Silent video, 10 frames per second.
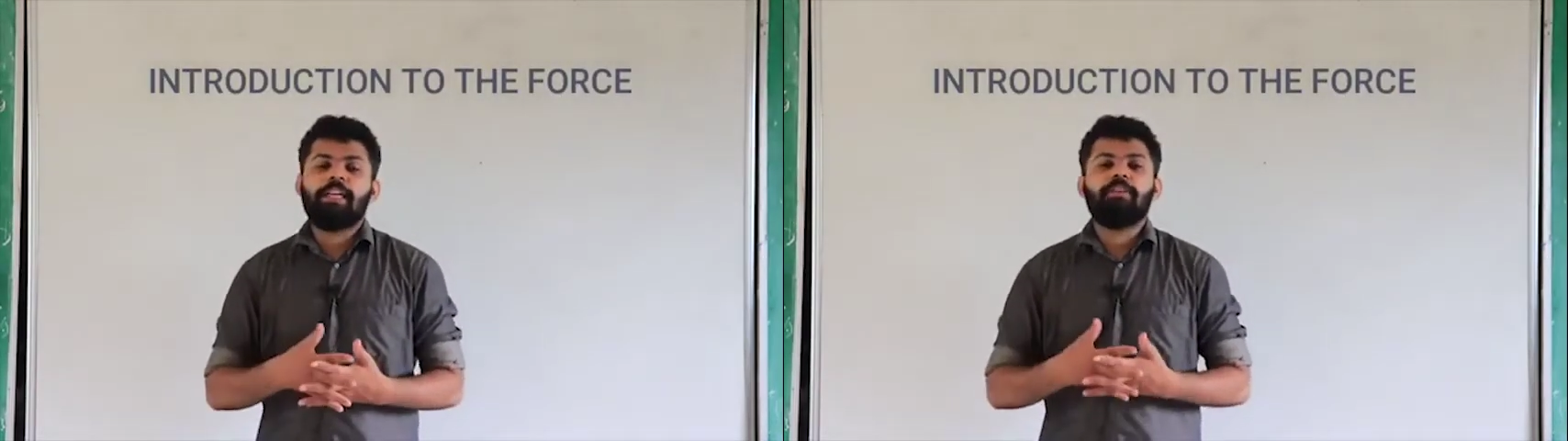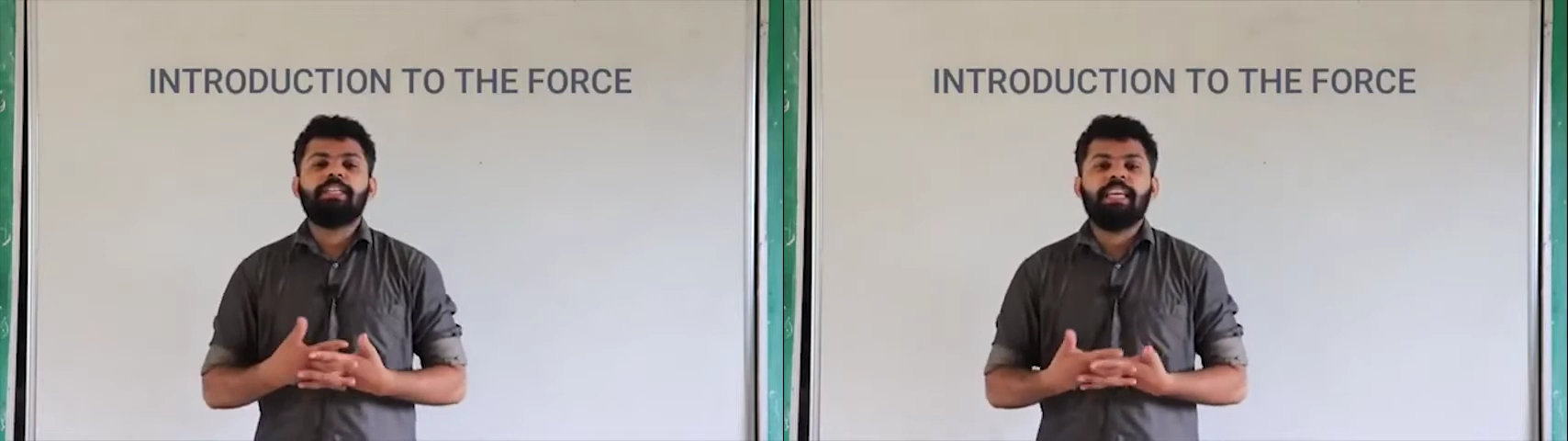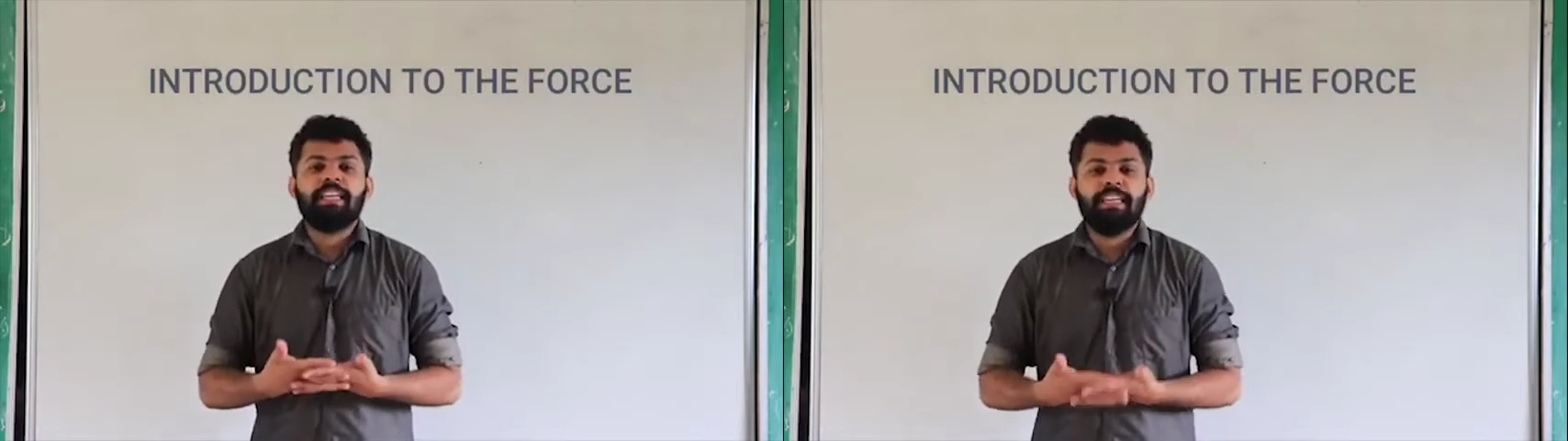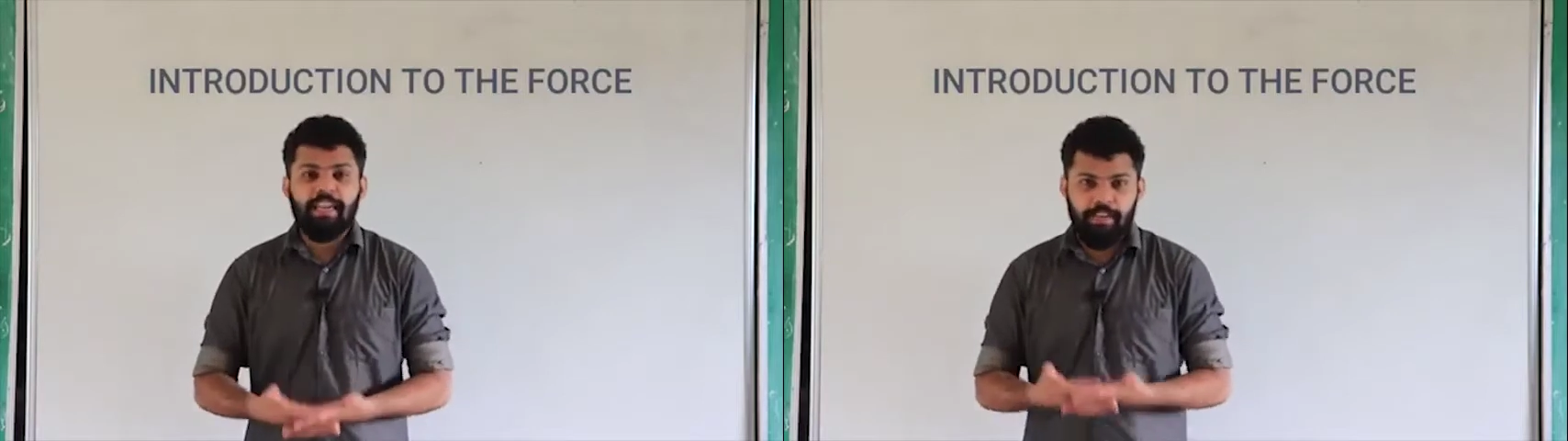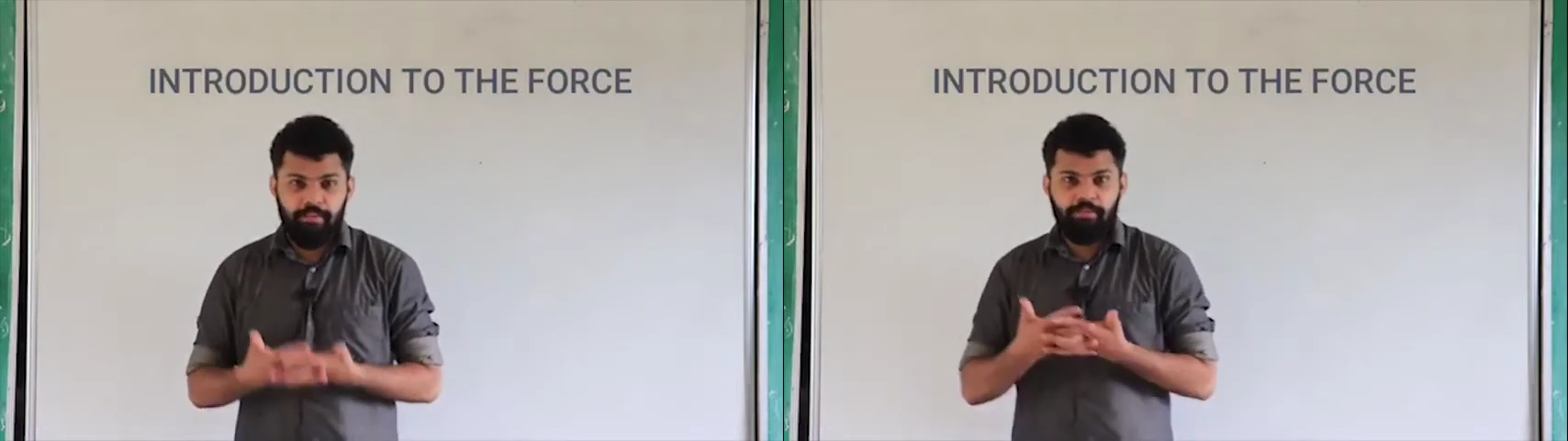our daily
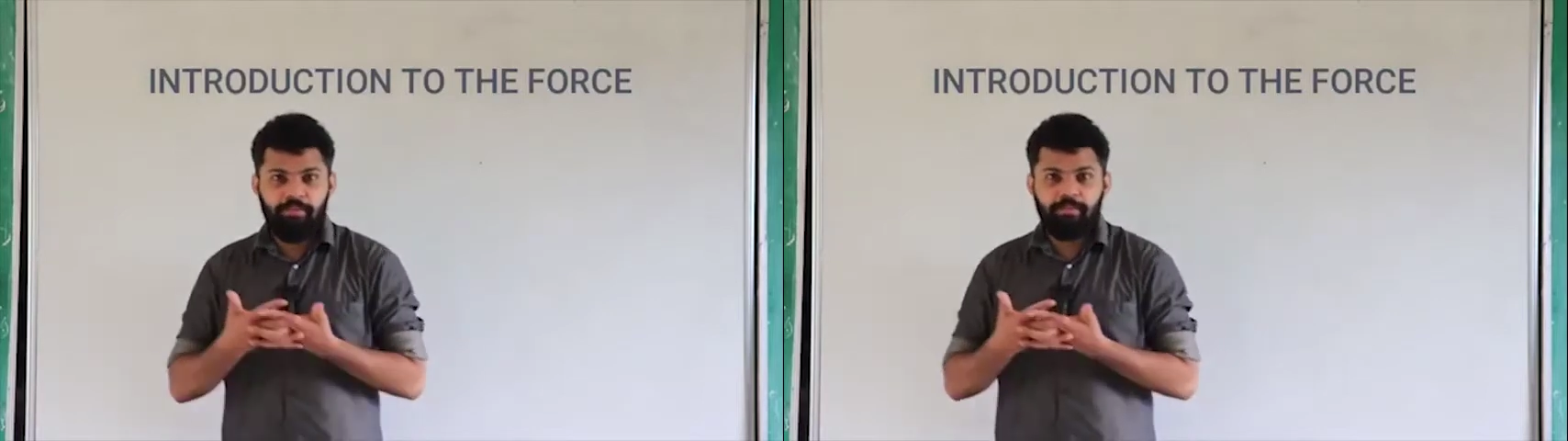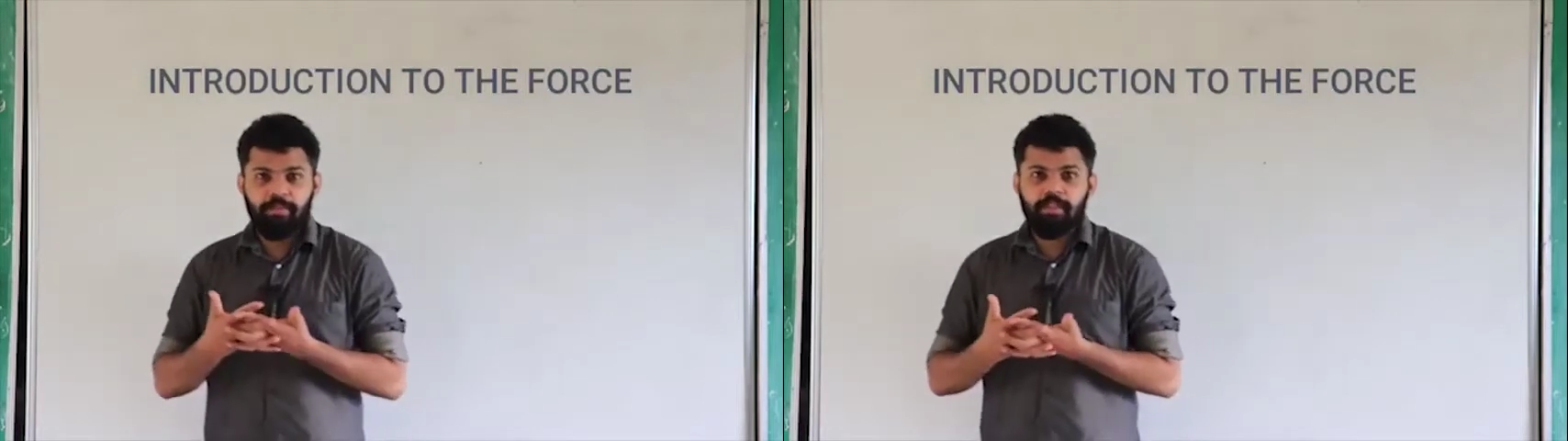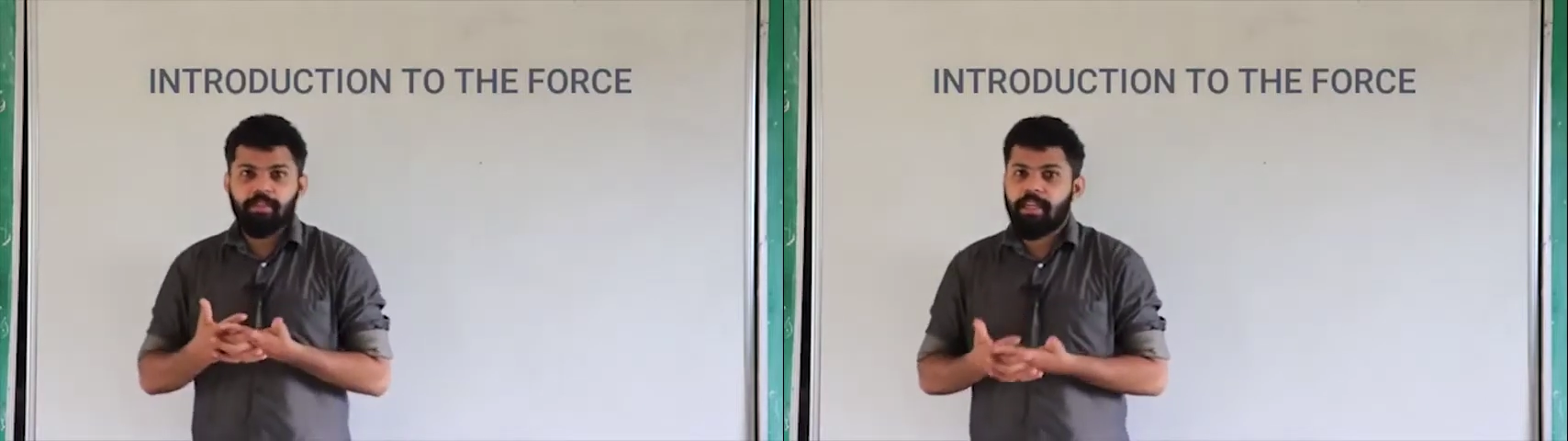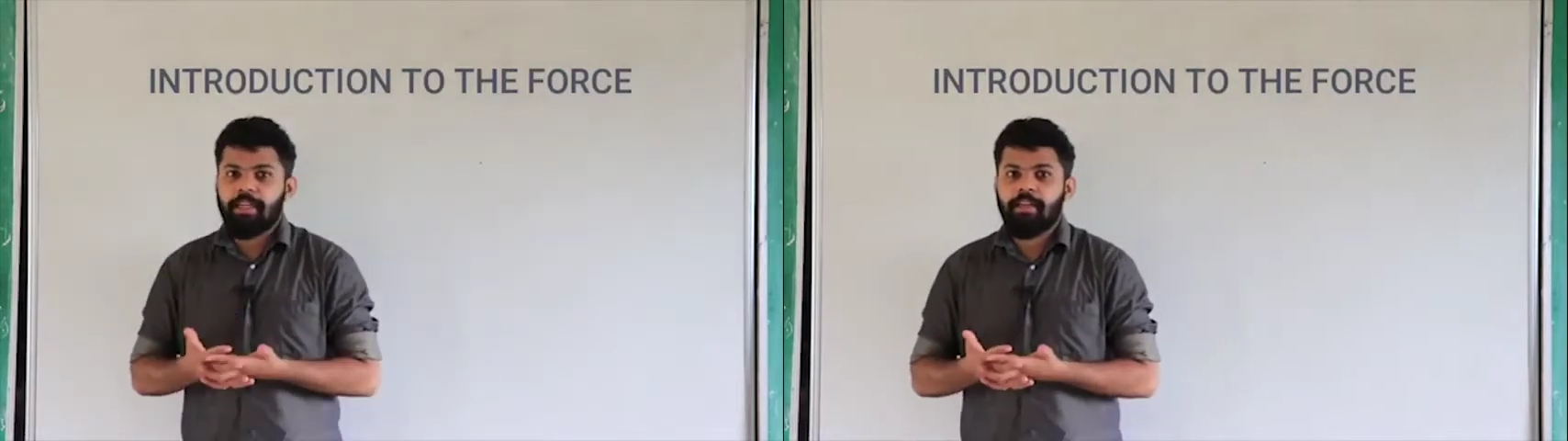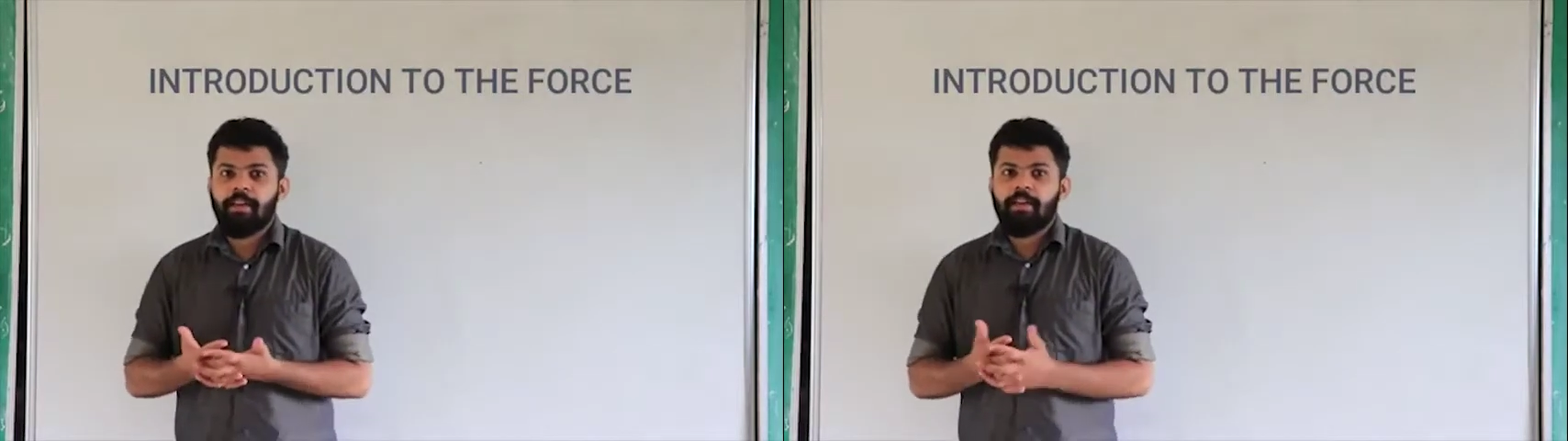life, right?